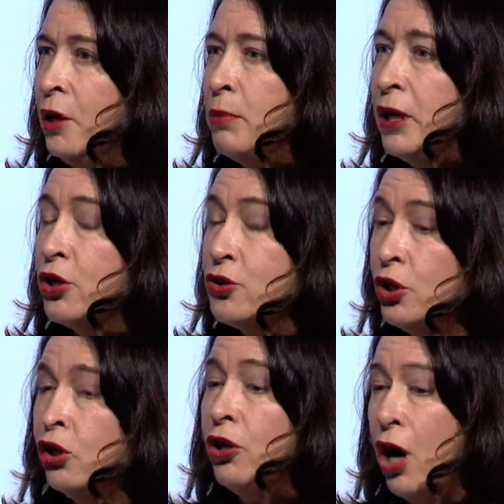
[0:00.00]
Because
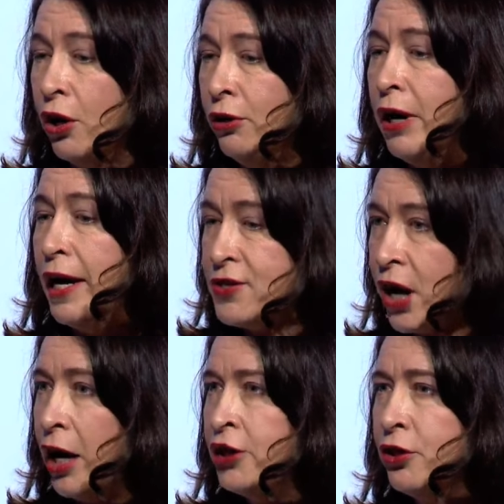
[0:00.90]
you know, as
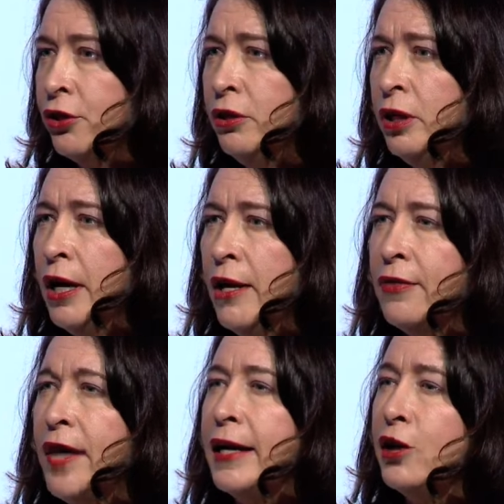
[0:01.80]
I do,
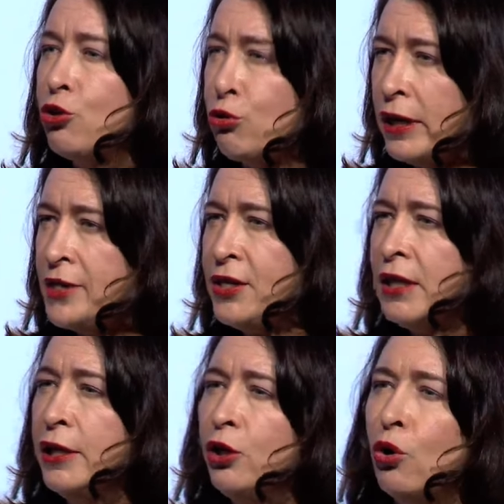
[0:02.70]
that
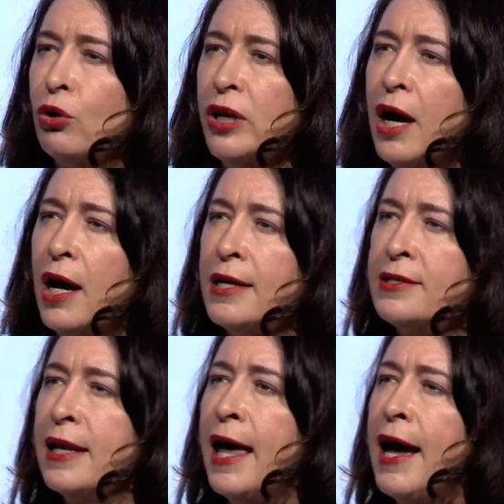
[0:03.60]
increasingly
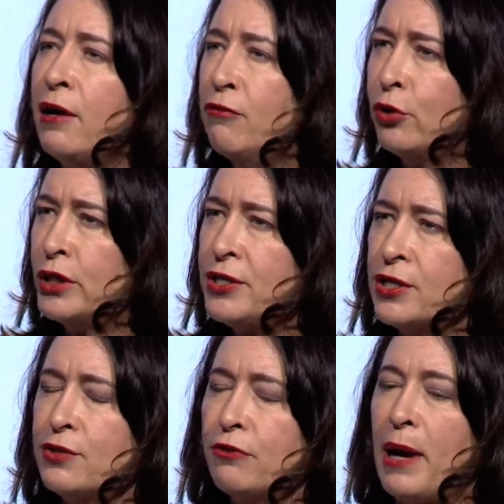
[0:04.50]
organised, loud
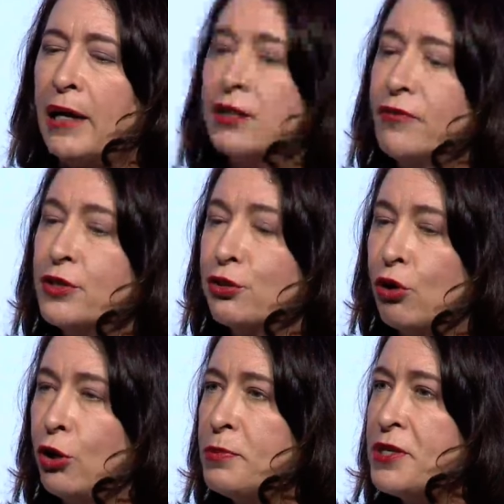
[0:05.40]
voices from activist
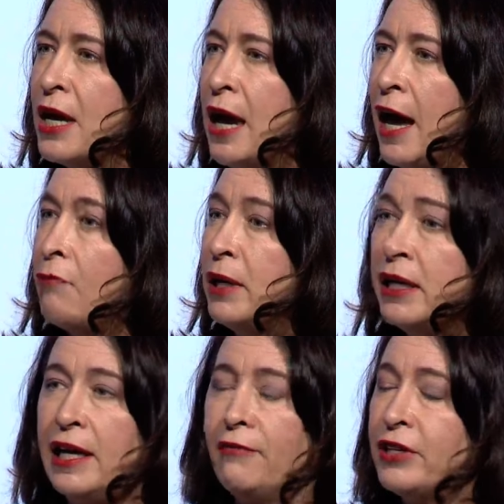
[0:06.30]
groups have been
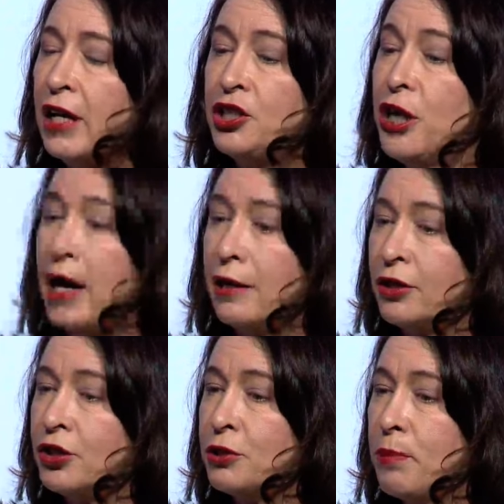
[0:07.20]
left
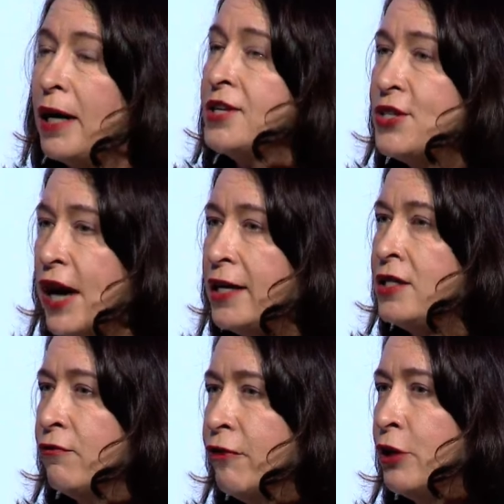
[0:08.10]
unchallenged by state
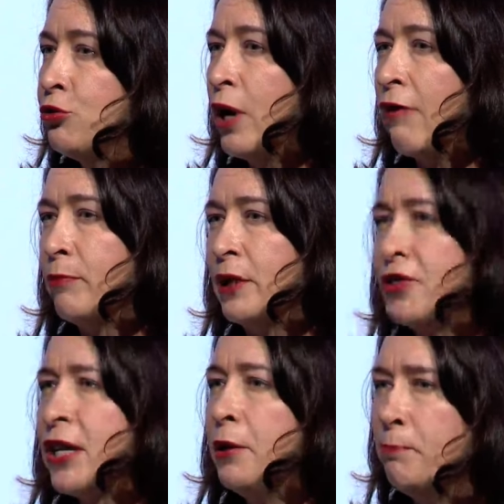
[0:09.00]
and federal
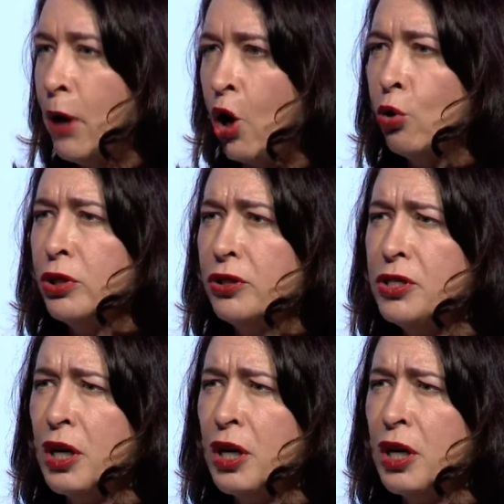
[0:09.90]
governments and emboldened